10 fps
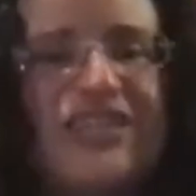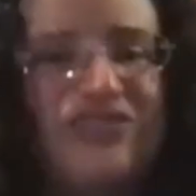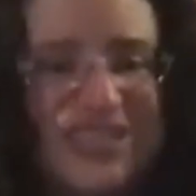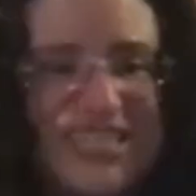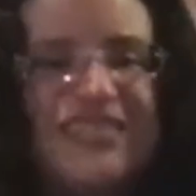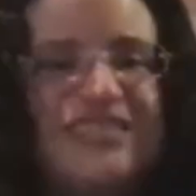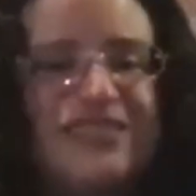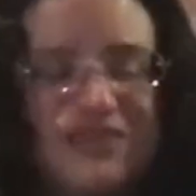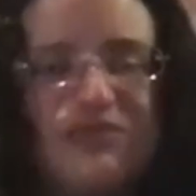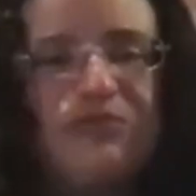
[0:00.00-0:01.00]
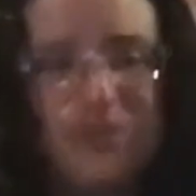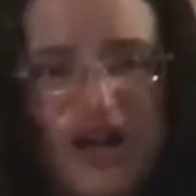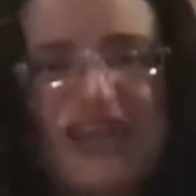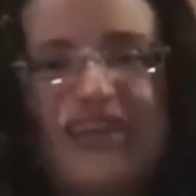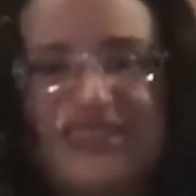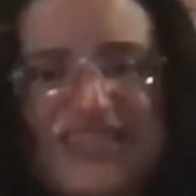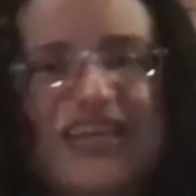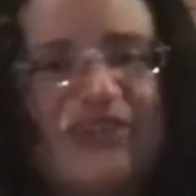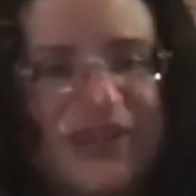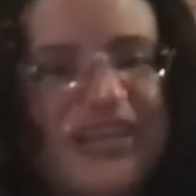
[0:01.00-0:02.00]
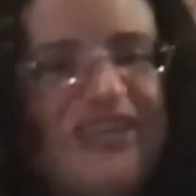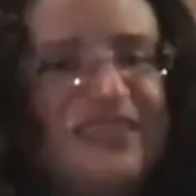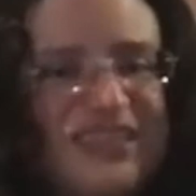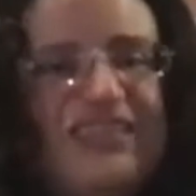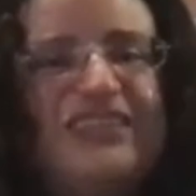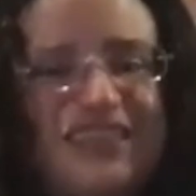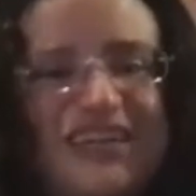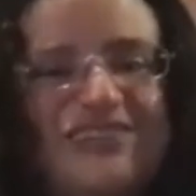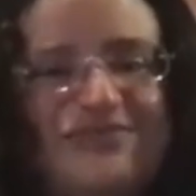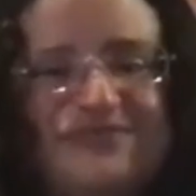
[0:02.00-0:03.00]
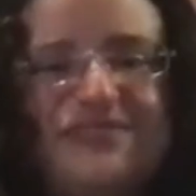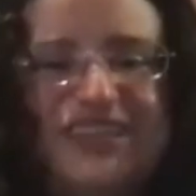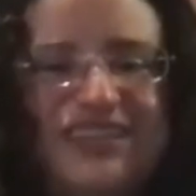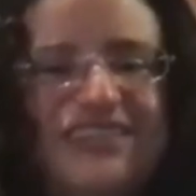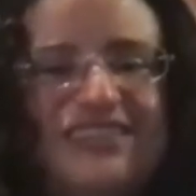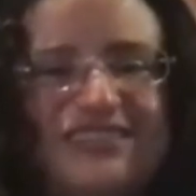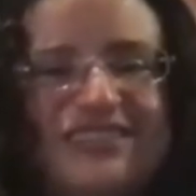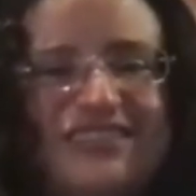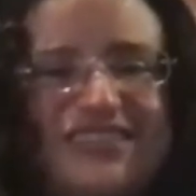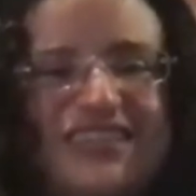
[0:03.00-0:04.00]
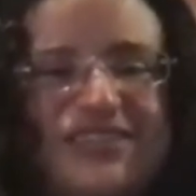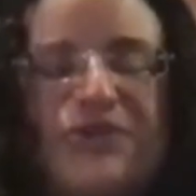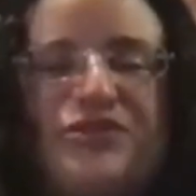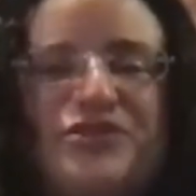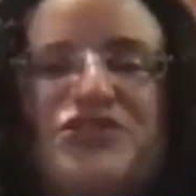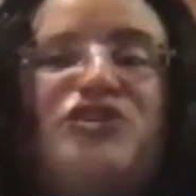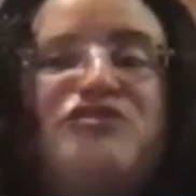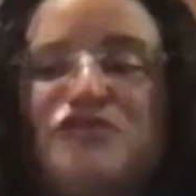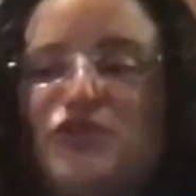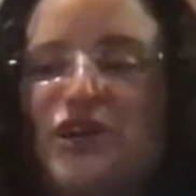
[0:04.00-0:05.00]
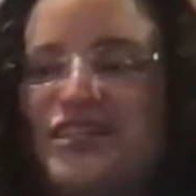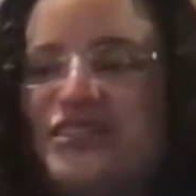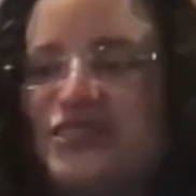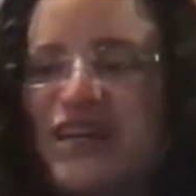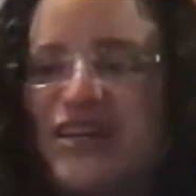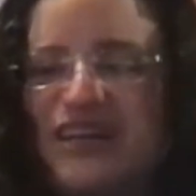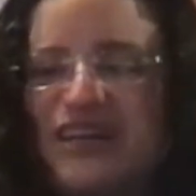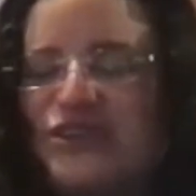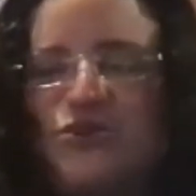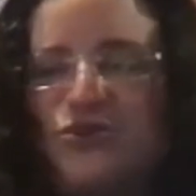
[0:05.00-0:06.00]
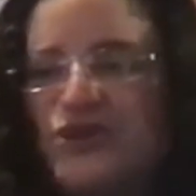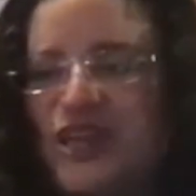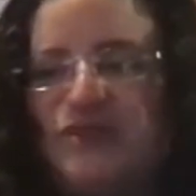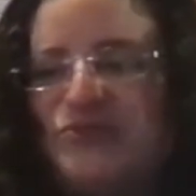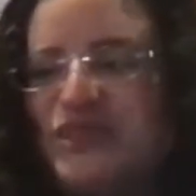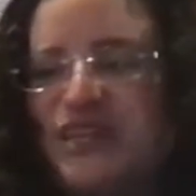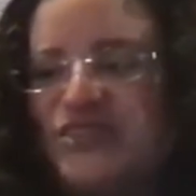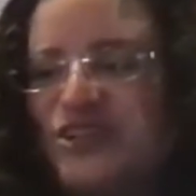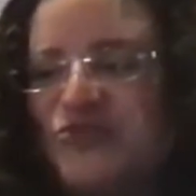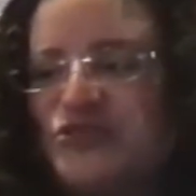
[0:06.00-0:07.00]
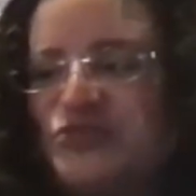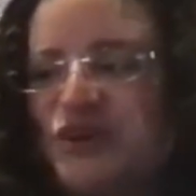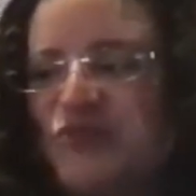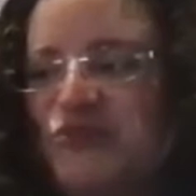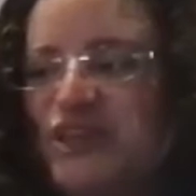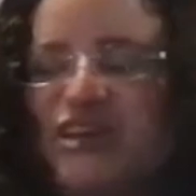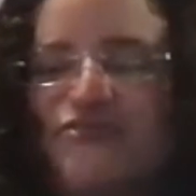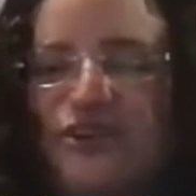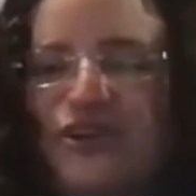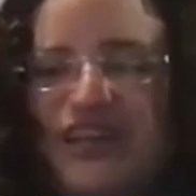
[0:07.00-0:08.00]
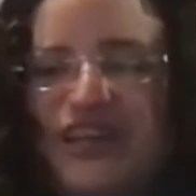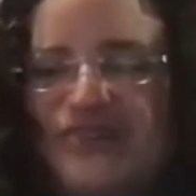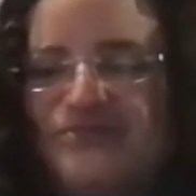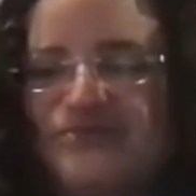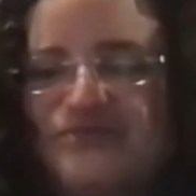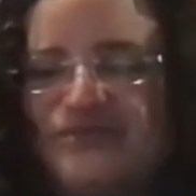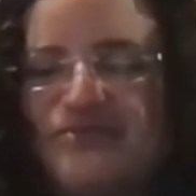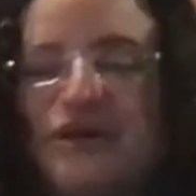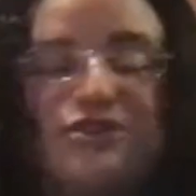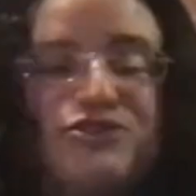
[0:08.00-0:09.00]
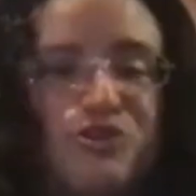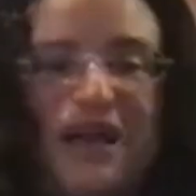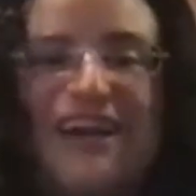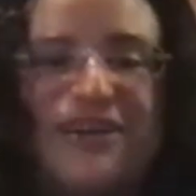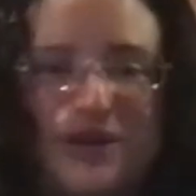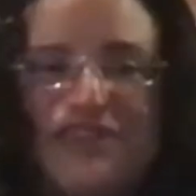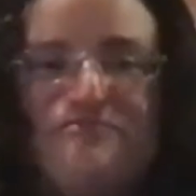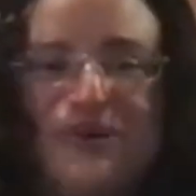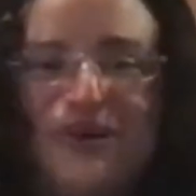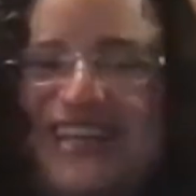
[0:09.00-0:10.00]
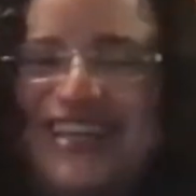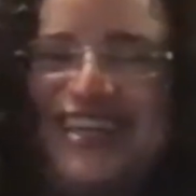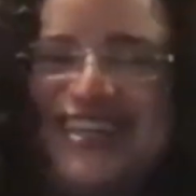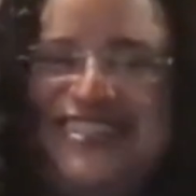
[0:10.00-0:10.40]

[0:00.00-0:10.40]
All the dust in them were blocking this area. Yeah. So the zone of avoidance, I don't know who came up with that term. It was probably a very melodramatic way of putting it.